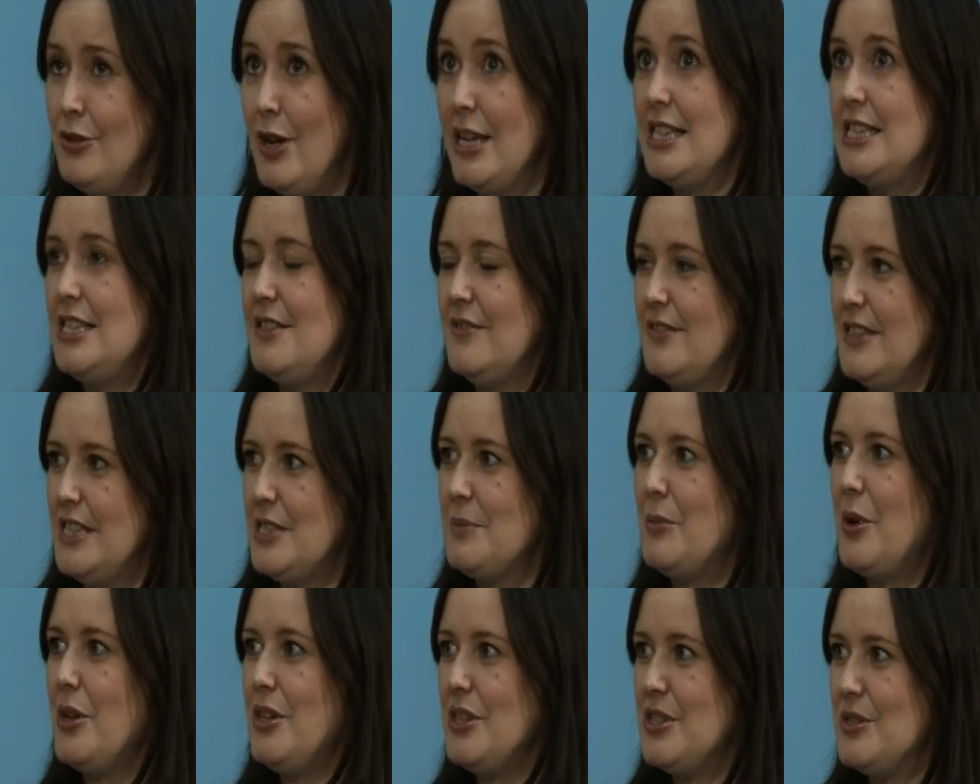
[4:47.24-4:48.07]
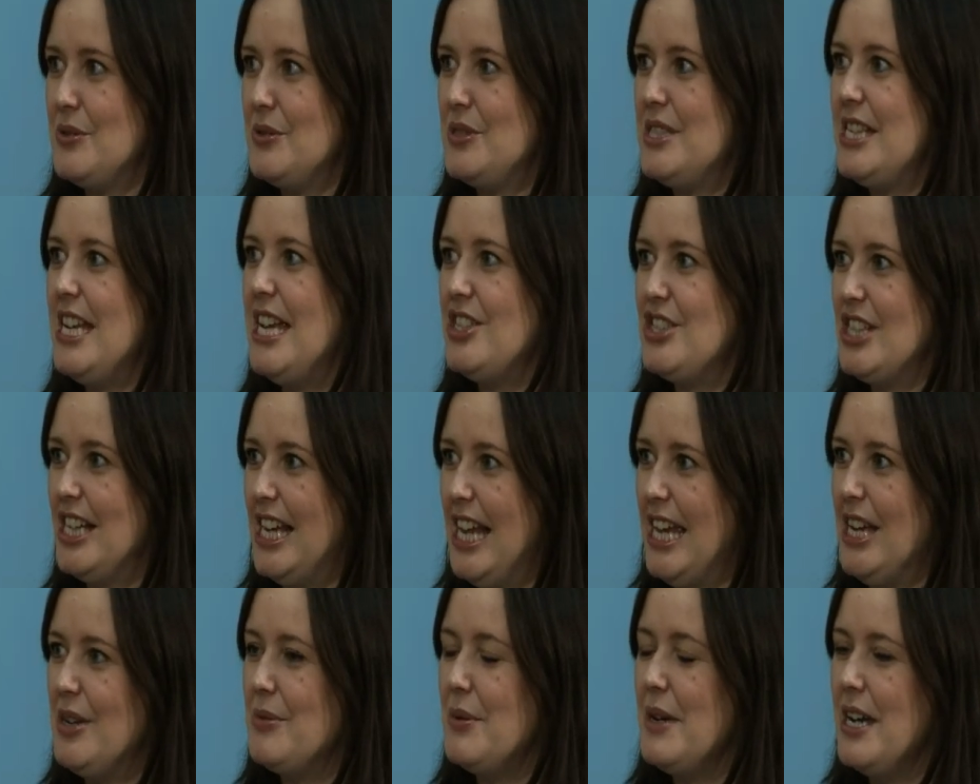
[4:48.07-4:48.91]
relatively small association
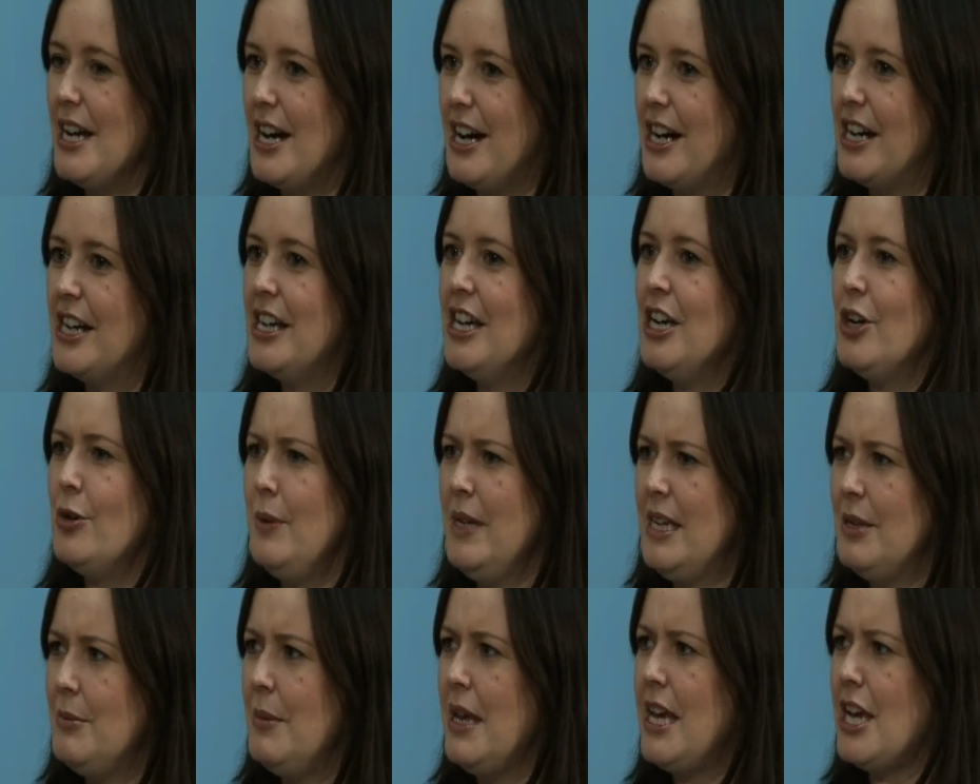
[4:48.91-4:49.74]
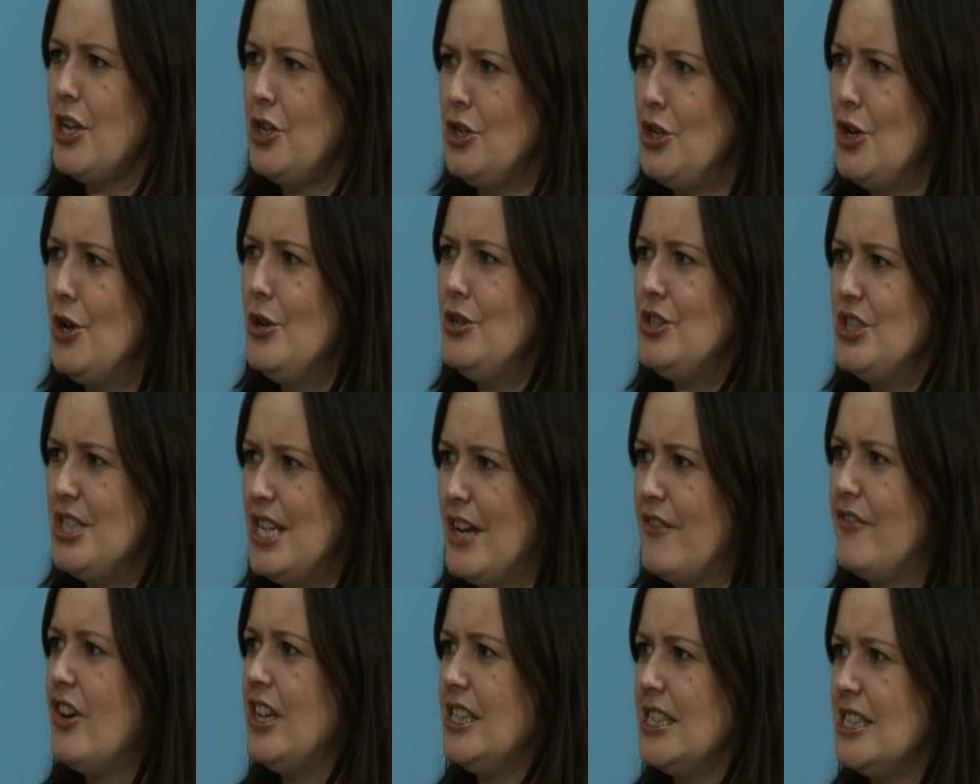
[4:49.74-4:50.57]
like we are, we can make a huge
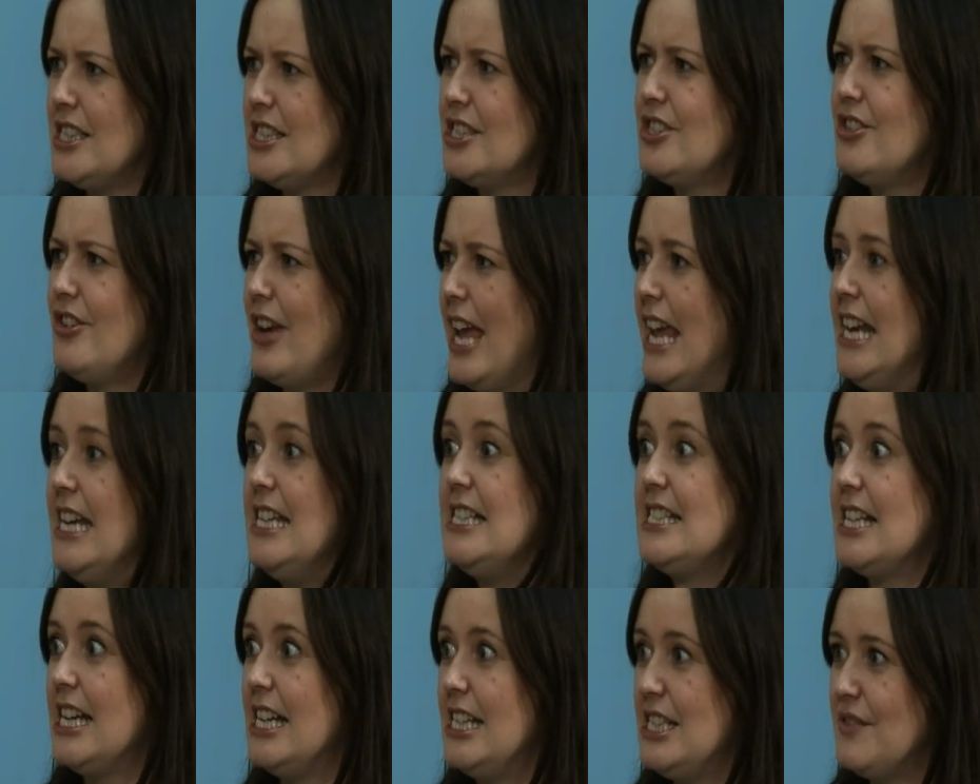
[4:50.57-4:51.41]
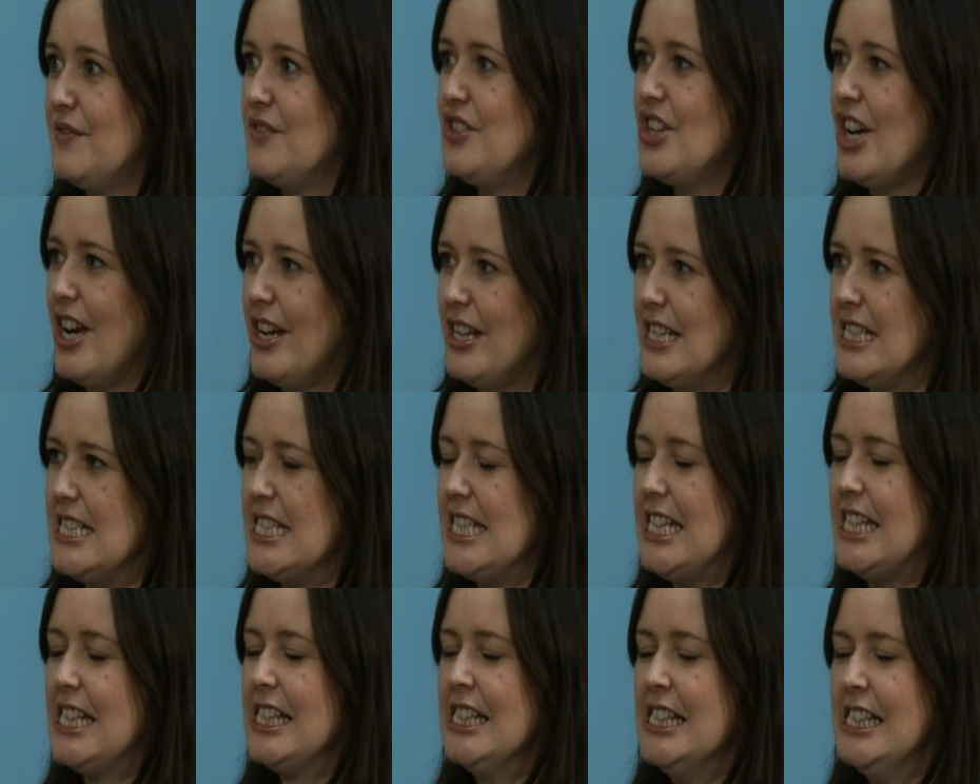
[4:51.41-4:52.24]
difference to any size of
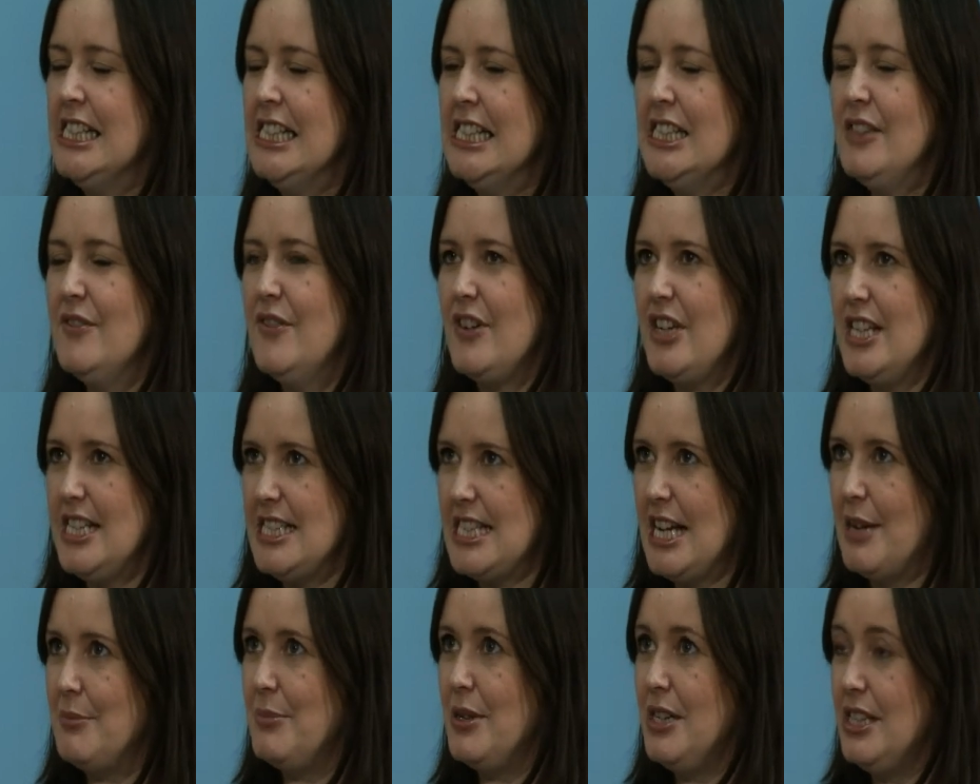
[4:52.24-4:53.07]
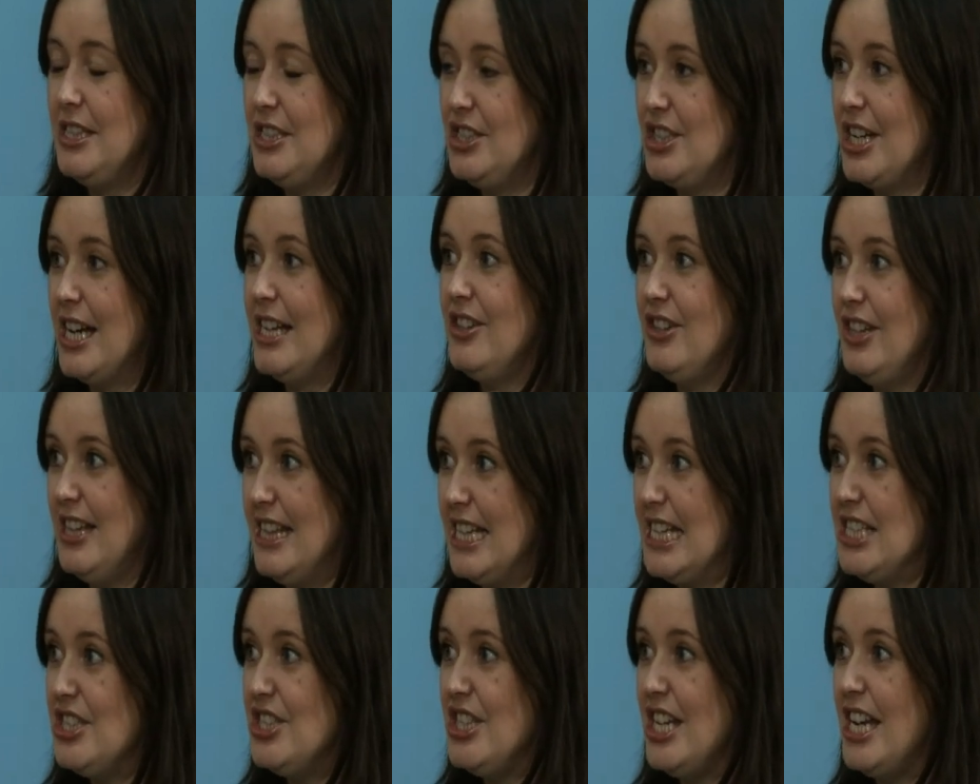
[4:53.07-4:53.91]
charity. For example, in January
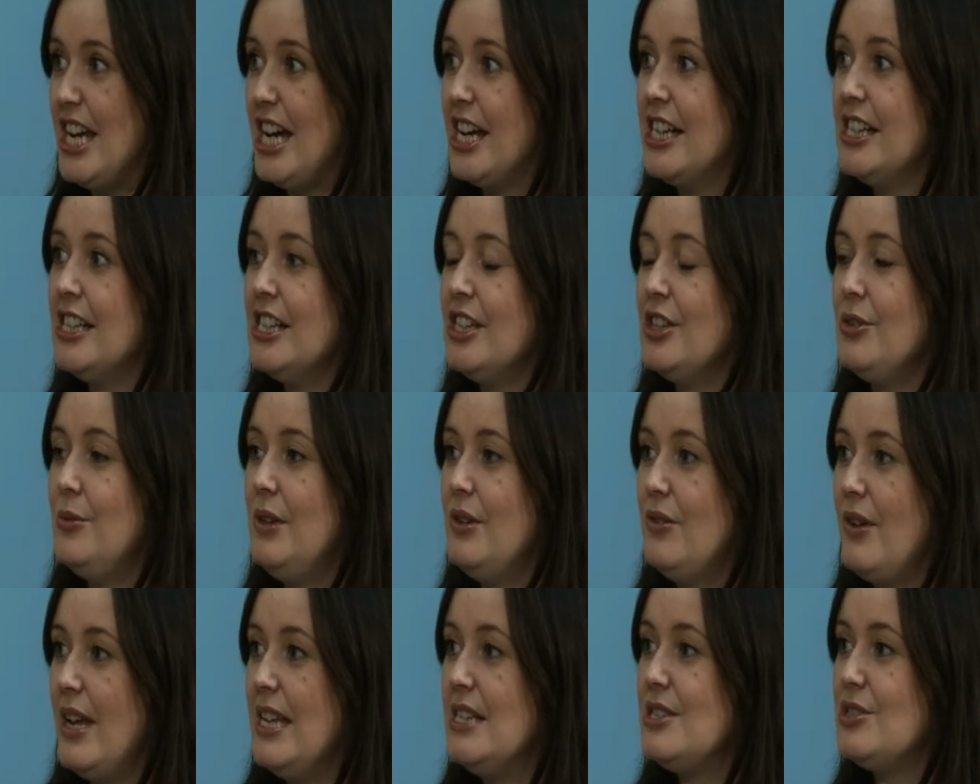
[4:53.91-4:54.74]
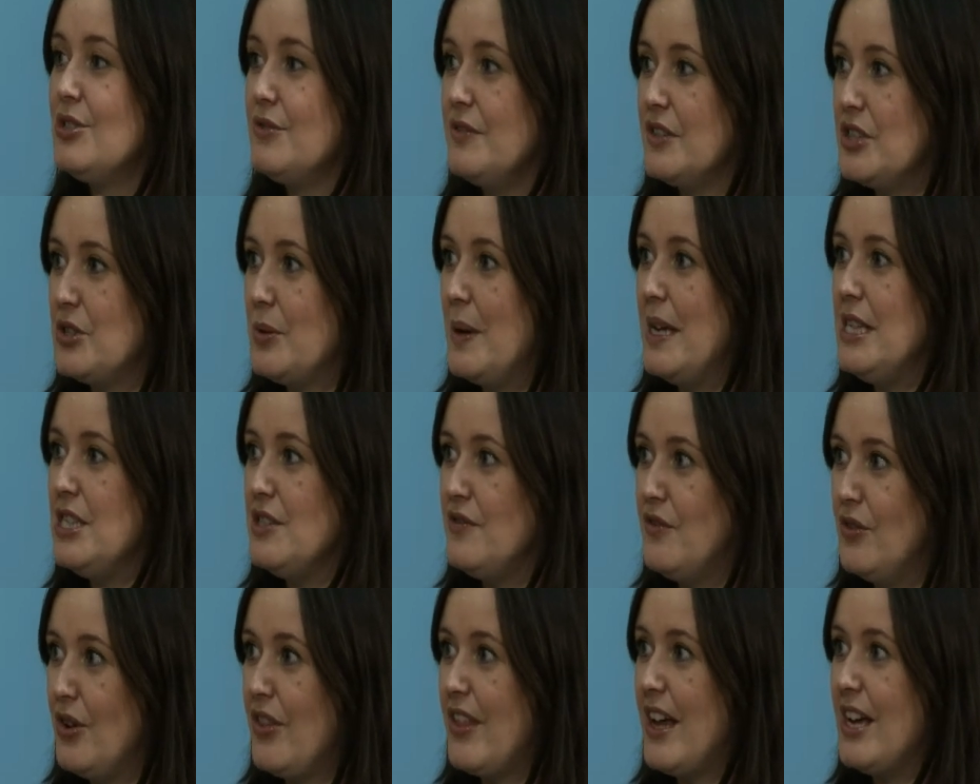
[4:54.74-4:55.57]
this year, we raised over
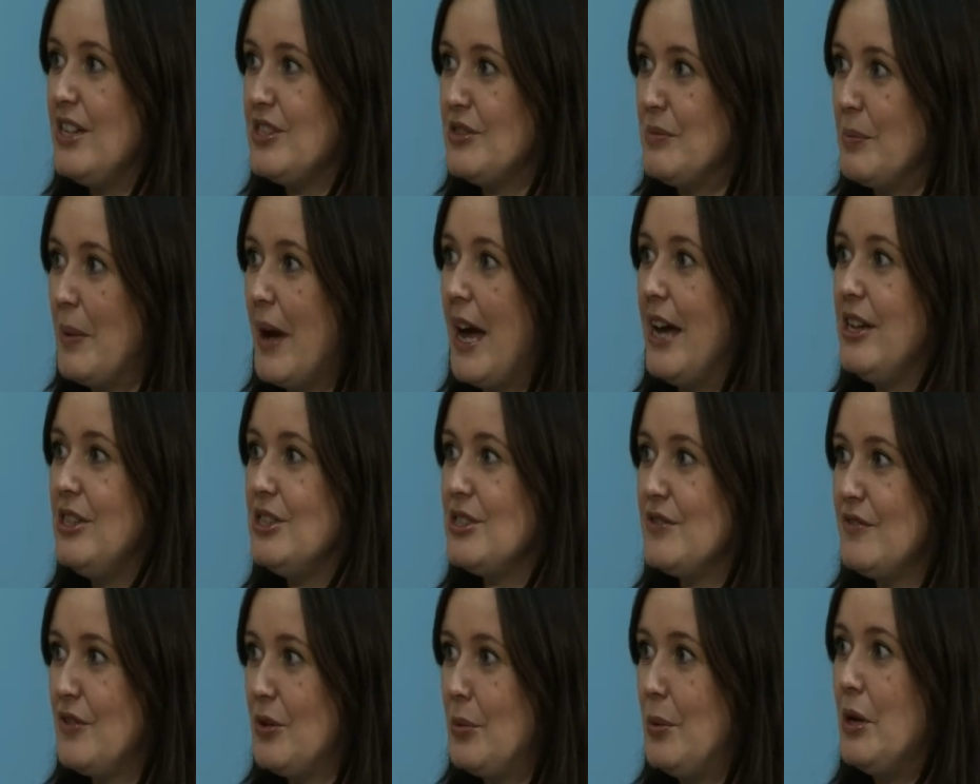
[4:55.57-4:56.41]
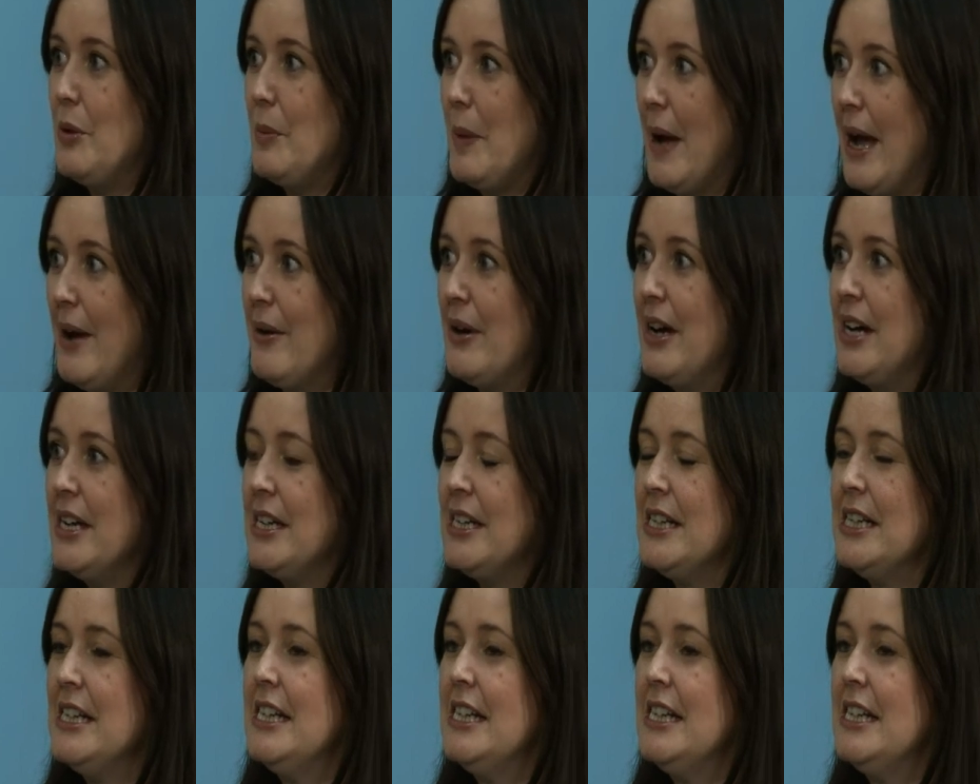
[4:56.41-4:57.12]
£24,000 for Wheel Power.